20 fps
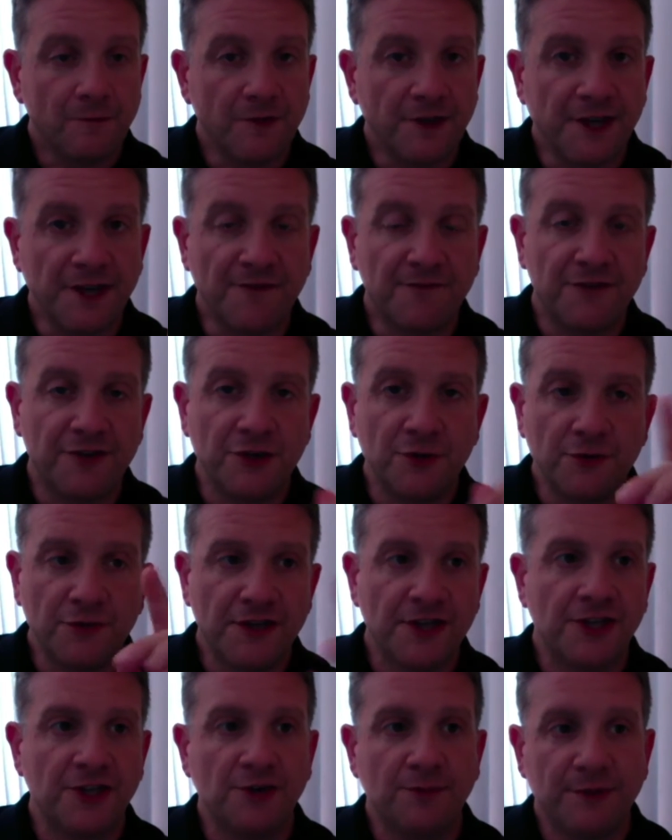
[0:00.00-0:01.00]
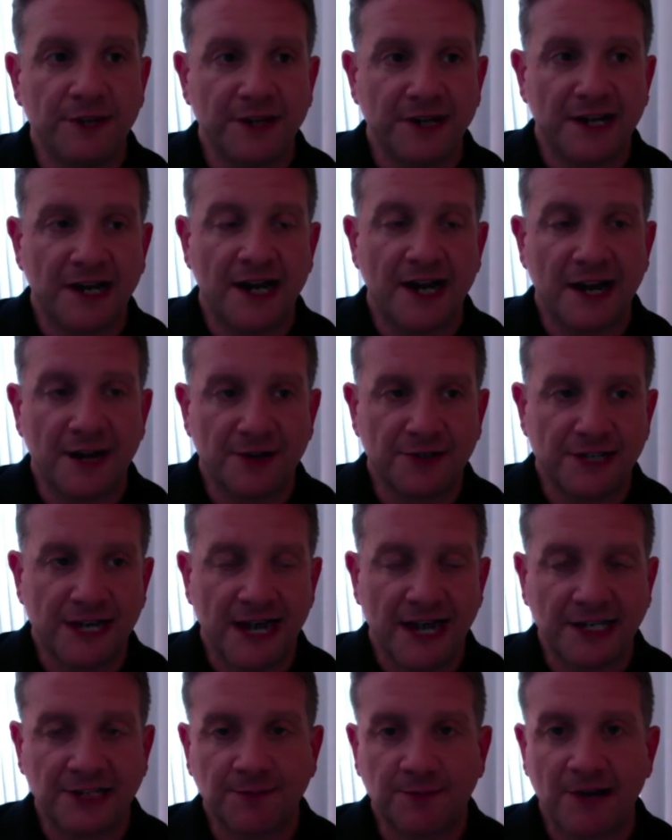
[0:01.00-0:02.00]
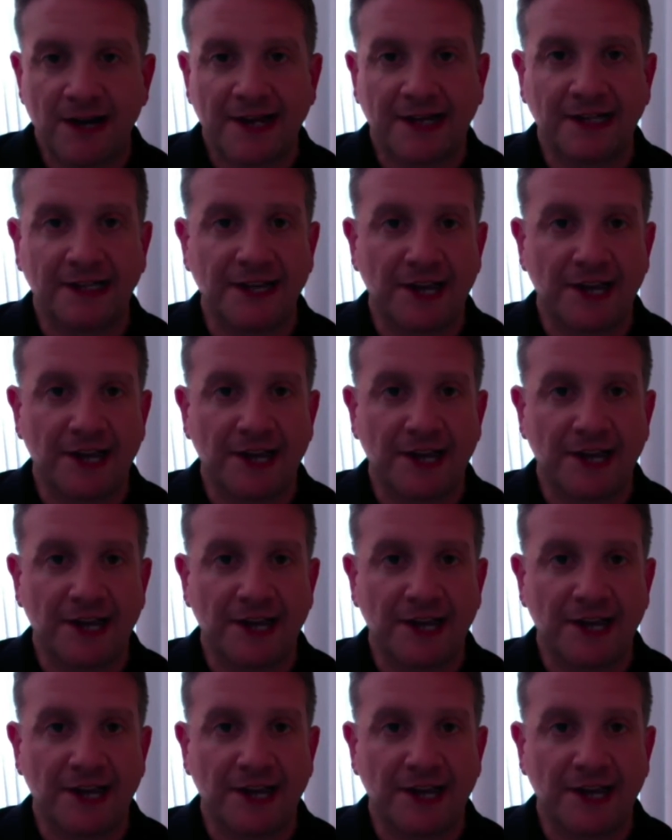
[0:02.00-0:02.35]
if you think you'll be in a higher tax bracket